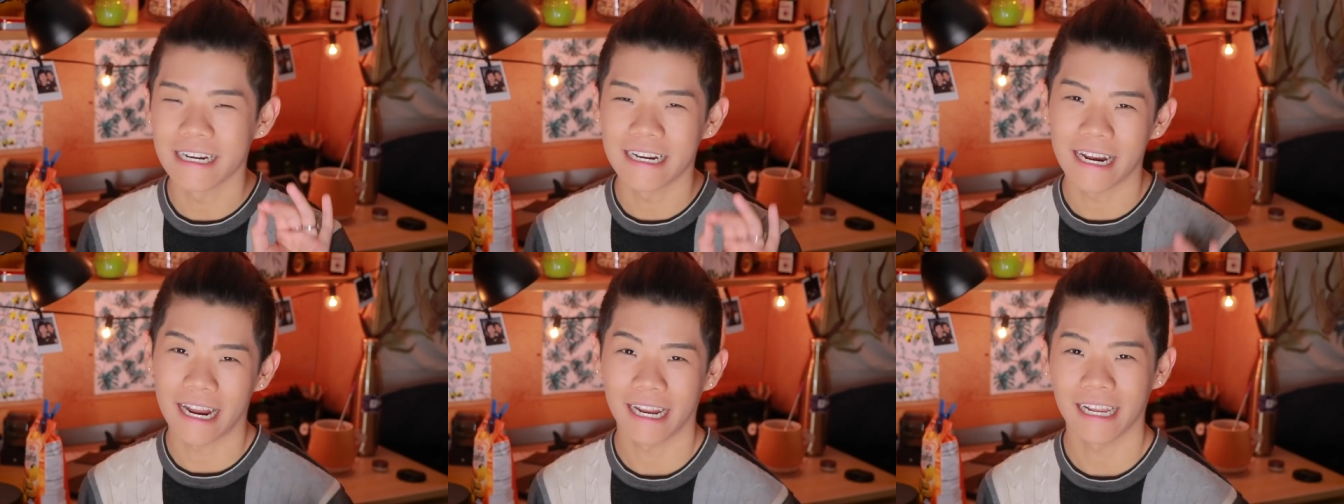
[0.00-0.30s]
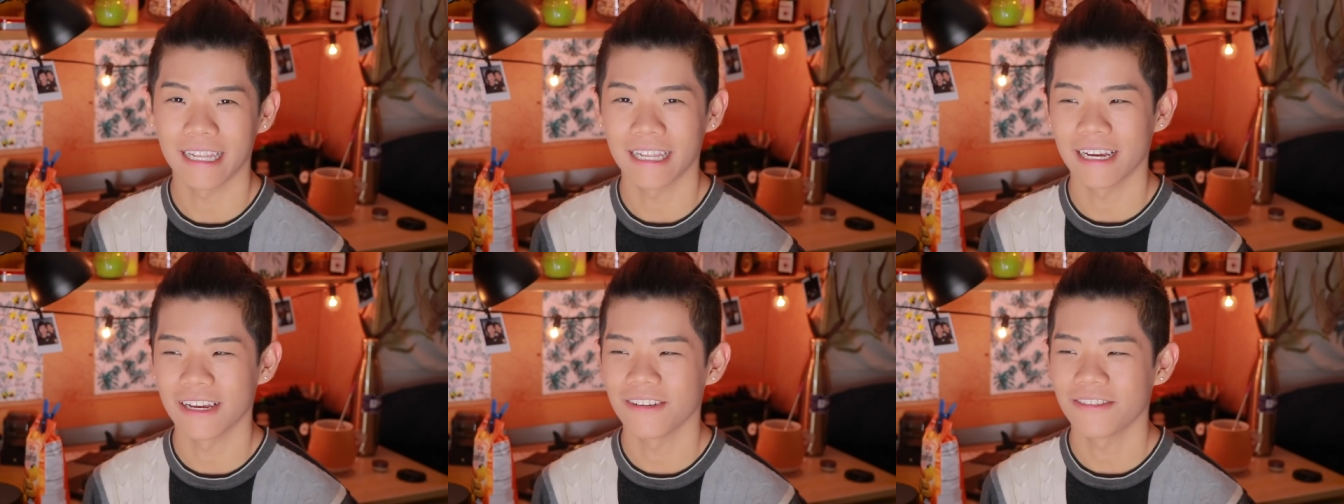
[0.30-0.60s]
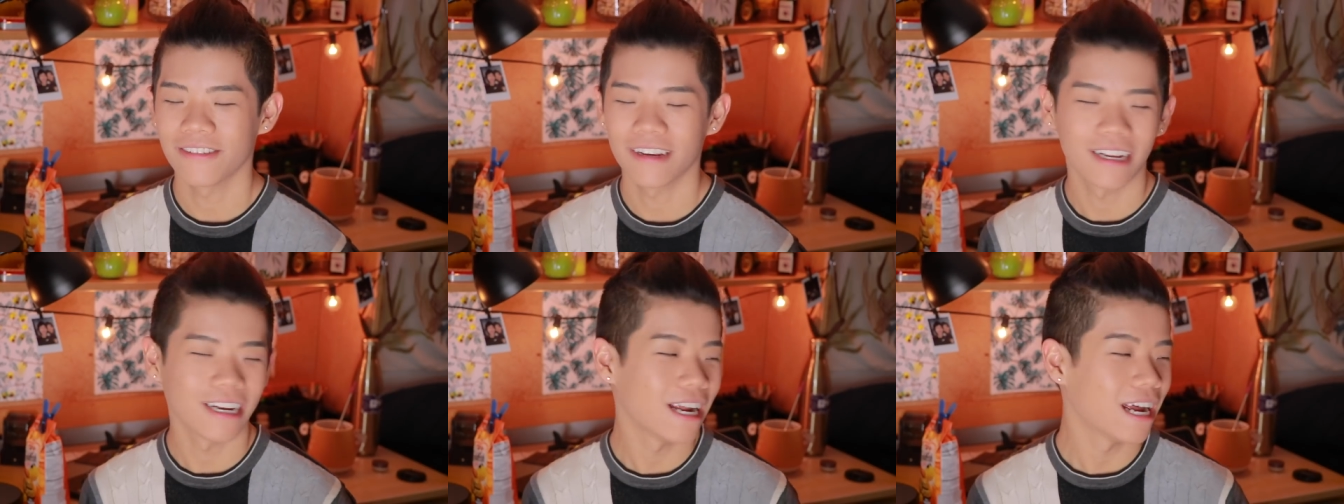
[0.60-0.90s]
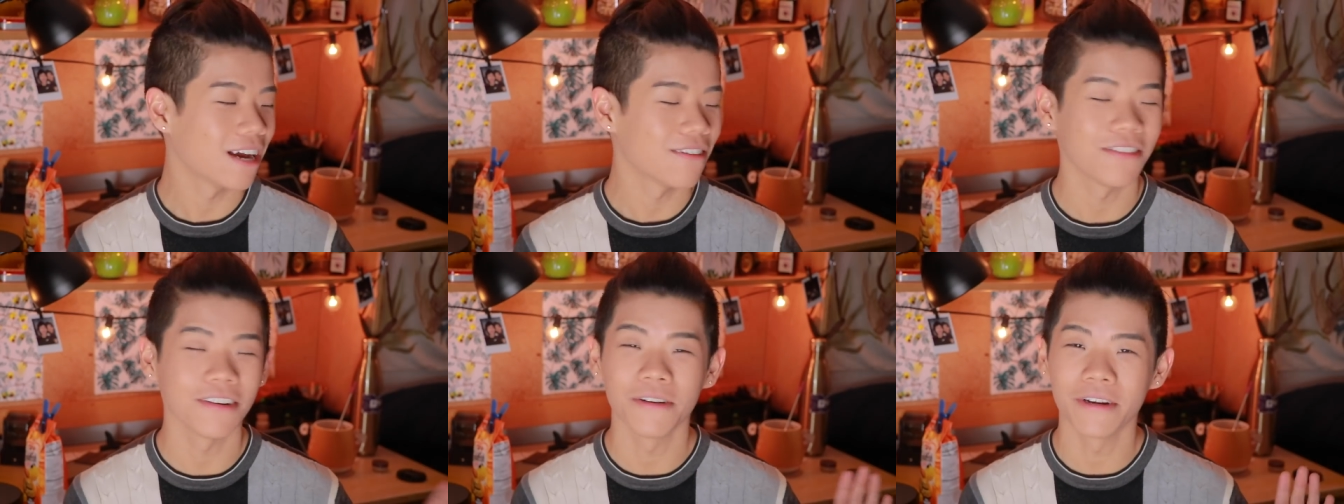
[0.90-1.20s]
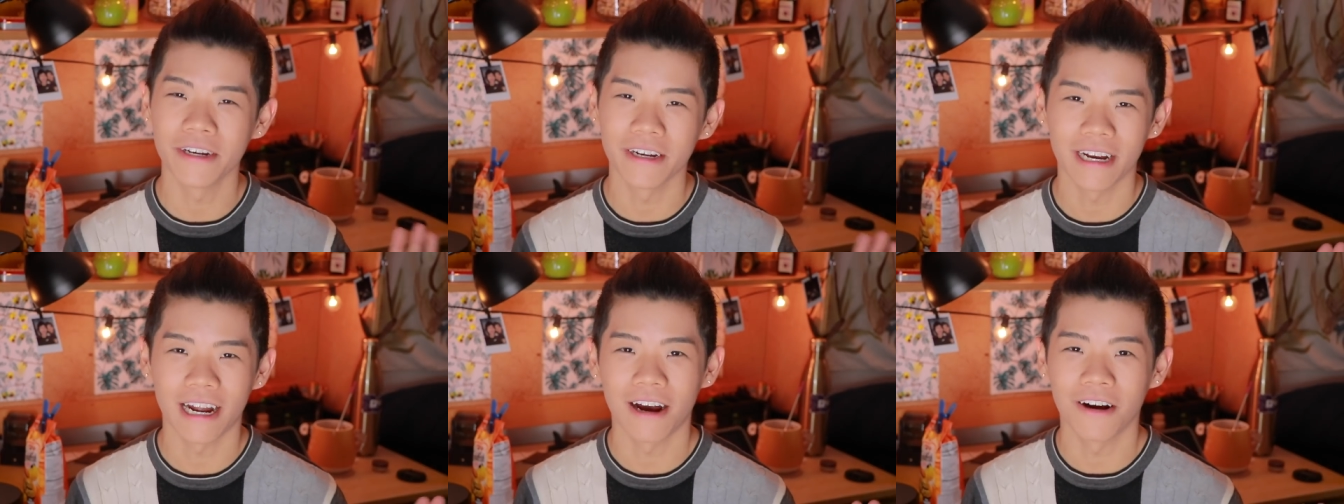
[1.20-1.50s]
a nightlife and I have a
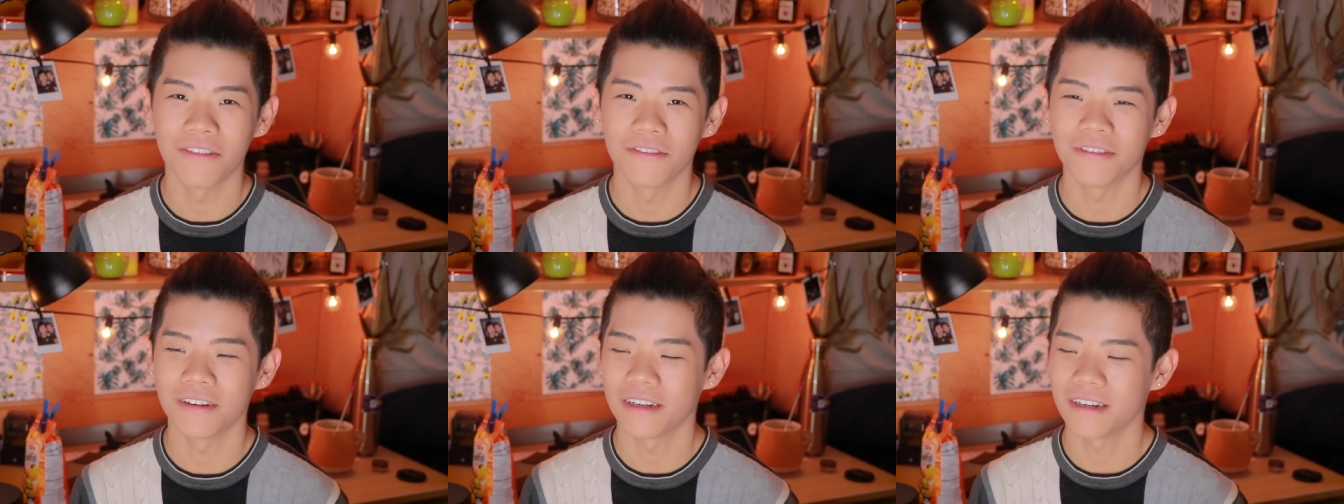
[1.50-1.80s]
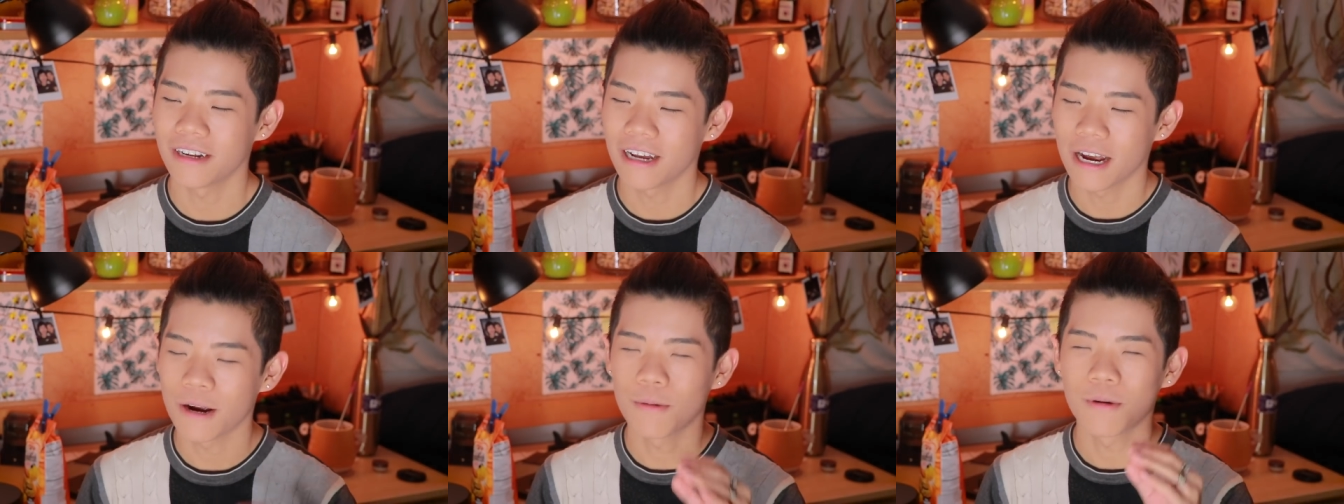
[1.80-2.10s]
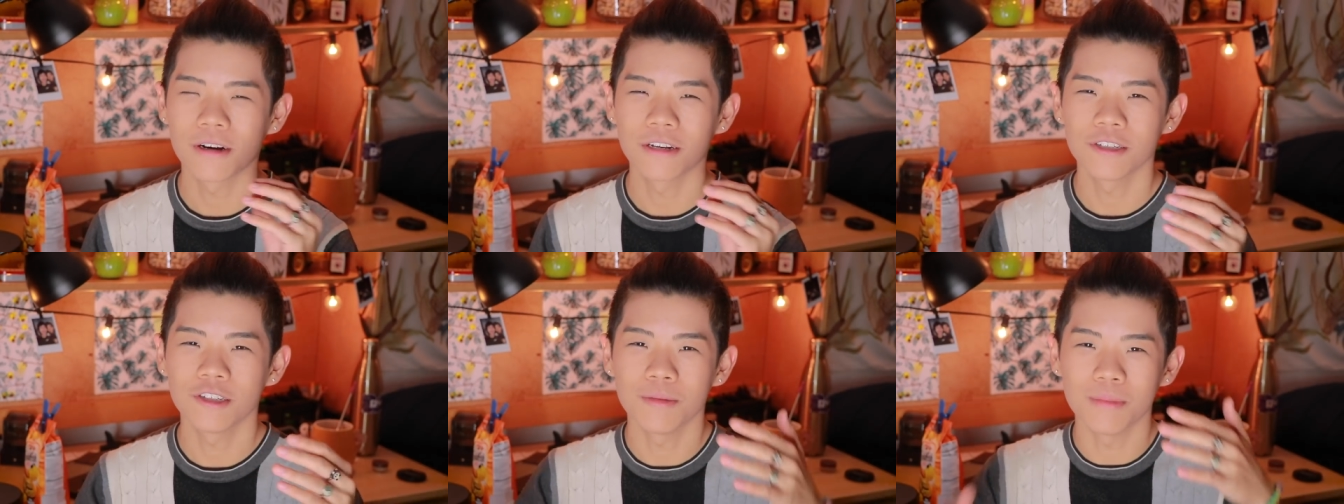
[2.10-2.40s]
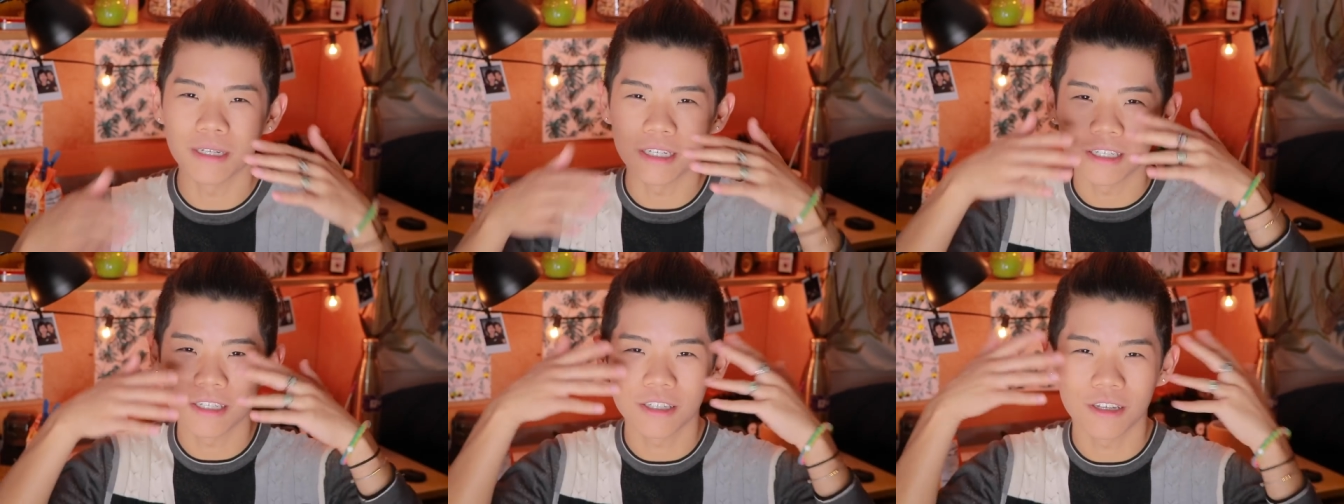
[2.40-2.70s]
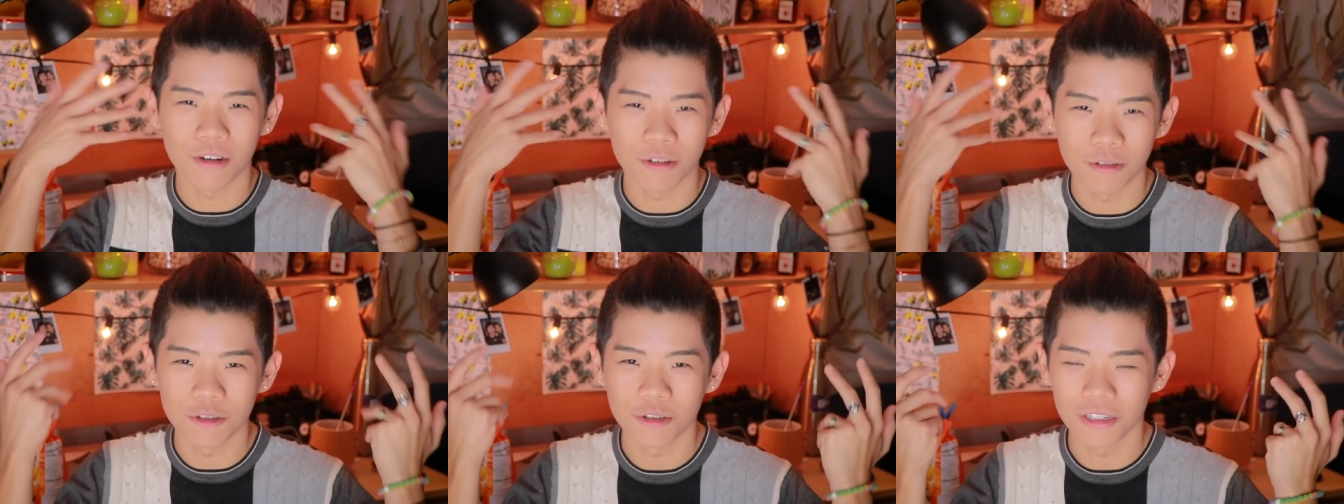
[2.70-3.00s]
good outfit, I want it to be
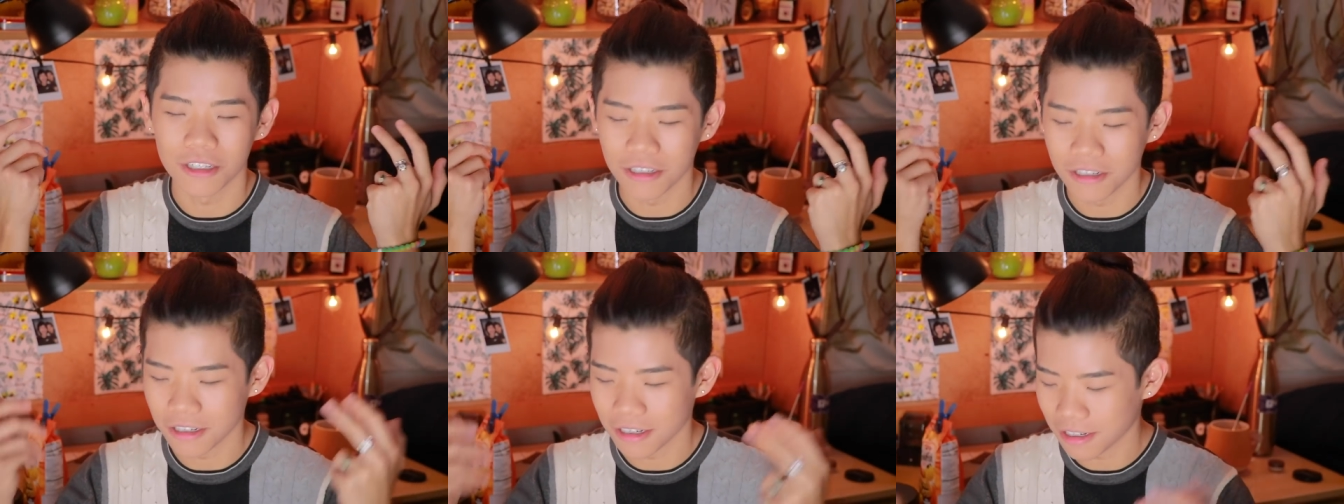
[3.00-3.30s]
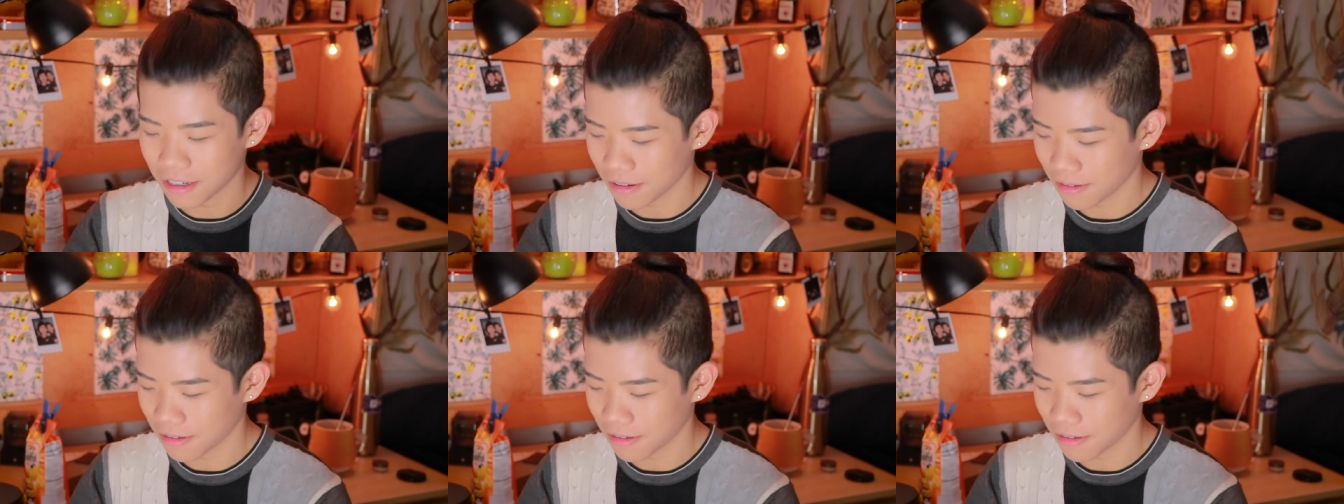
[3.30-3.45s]
sultry looking.